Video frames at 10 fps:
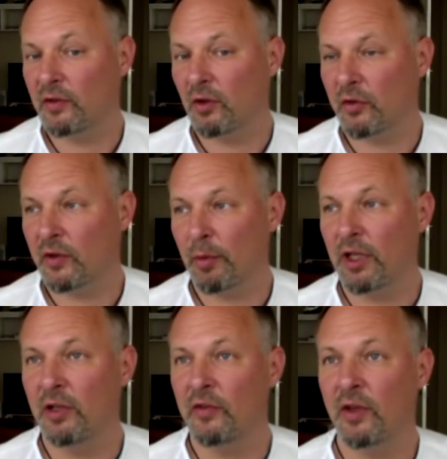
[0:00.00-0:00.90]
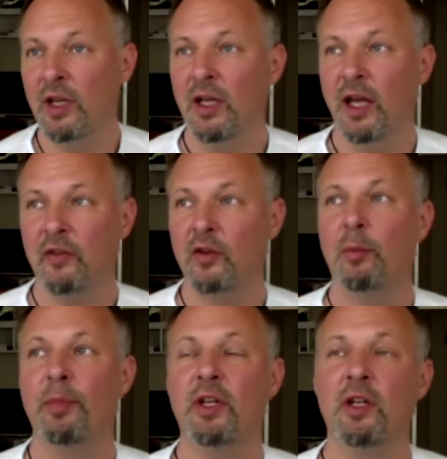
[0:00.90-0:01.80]
So somebody needs to,
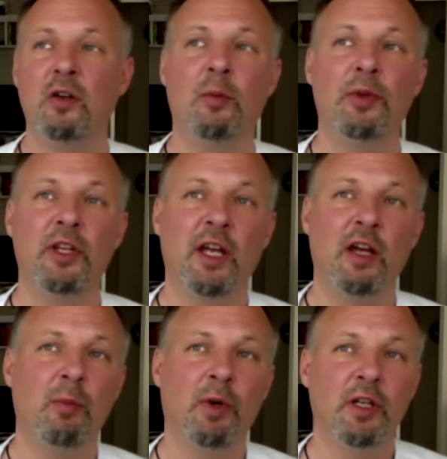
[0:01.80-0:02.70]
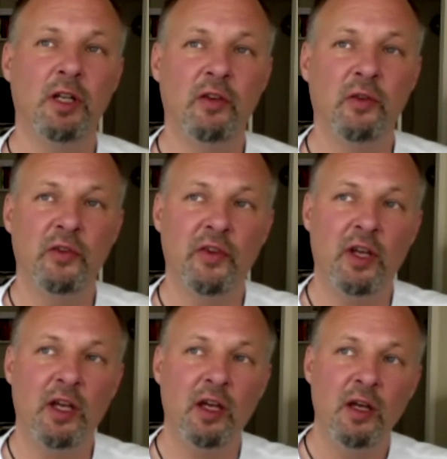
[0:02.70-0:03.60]
in the company, everybody needs to
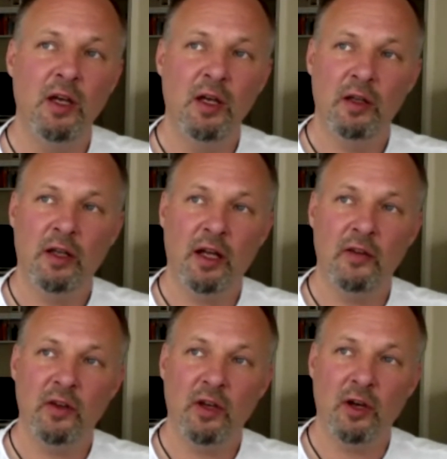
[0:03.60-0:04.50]
say that